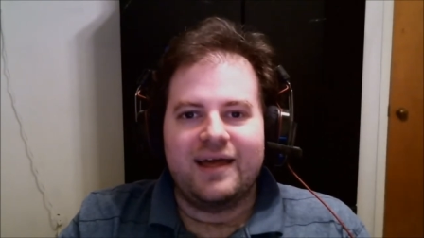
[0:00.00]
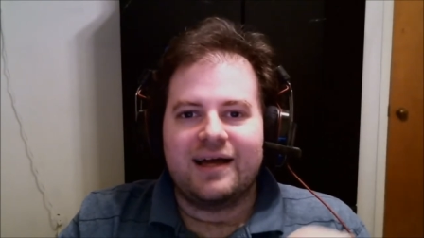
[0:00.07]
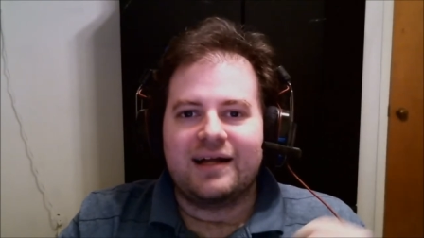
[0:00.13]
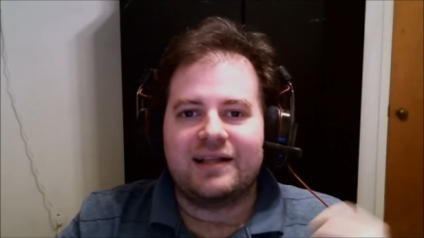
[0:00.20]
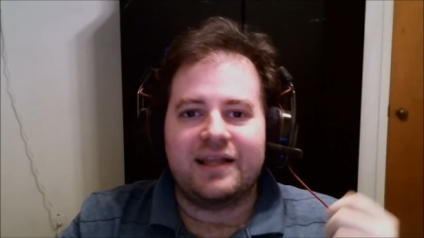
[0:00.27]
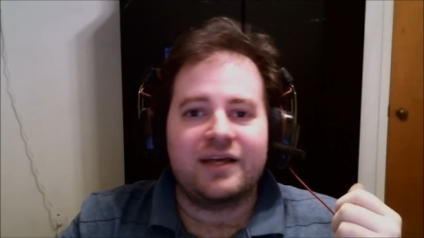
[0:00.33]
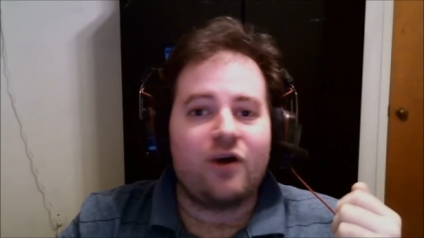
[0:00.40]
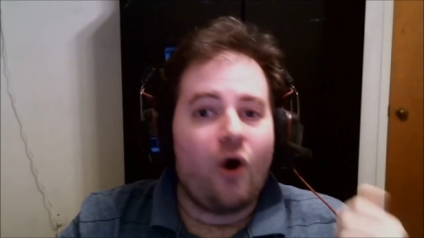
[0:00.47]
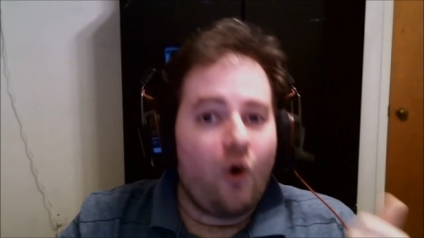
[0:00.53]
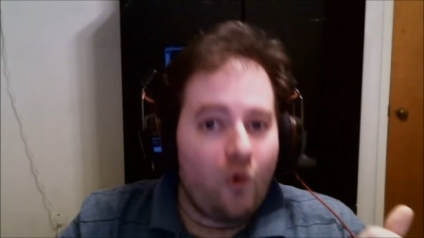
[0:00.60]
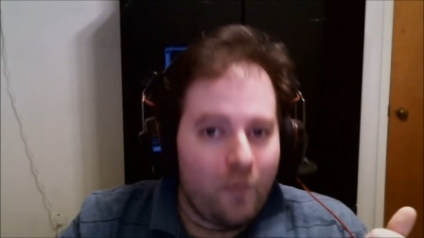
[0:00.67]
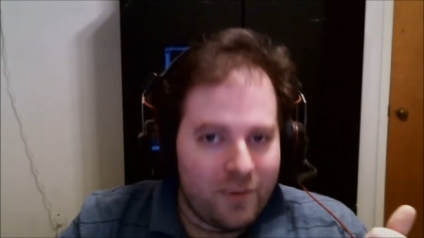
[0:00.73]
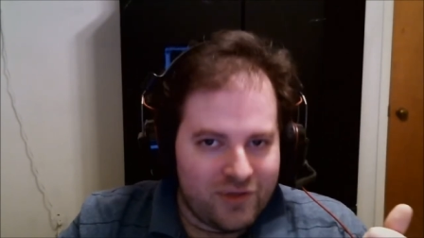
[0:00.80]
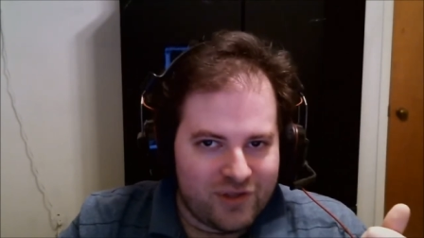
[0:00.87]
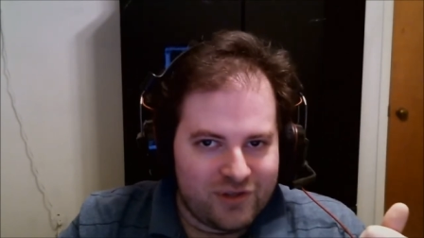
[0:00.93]
click
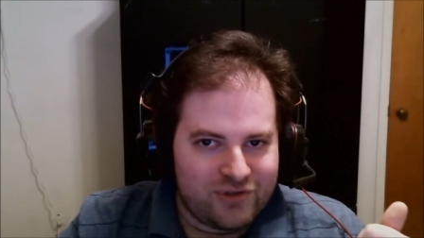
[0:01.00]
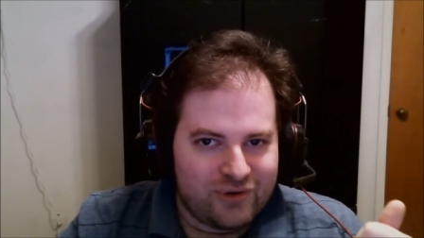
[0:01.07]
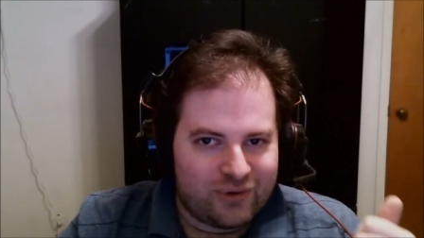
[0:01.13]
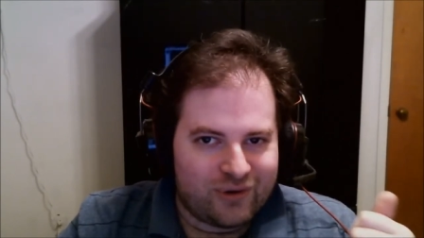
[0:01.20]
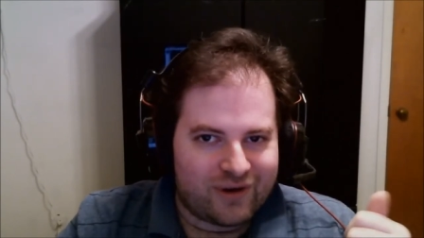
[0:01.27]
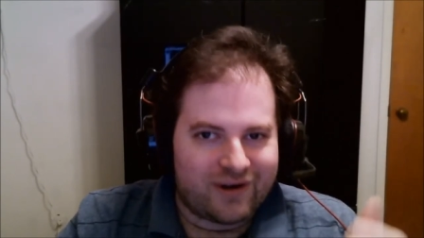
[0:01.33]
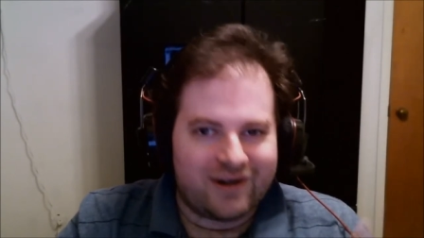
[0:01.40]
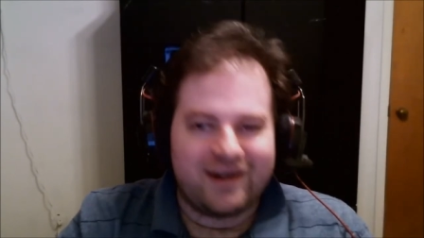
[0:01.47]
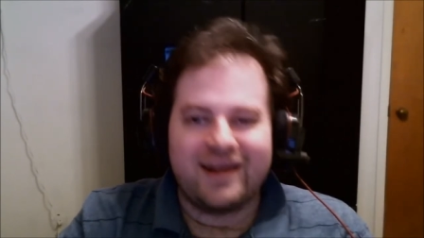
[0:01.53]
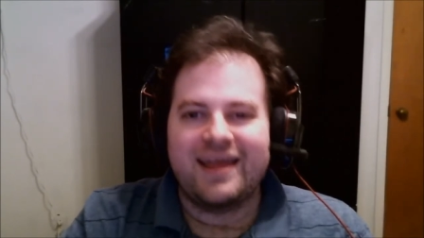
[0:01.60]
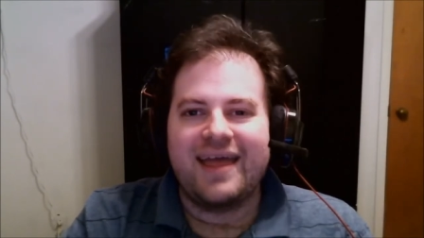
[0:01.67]
open the door,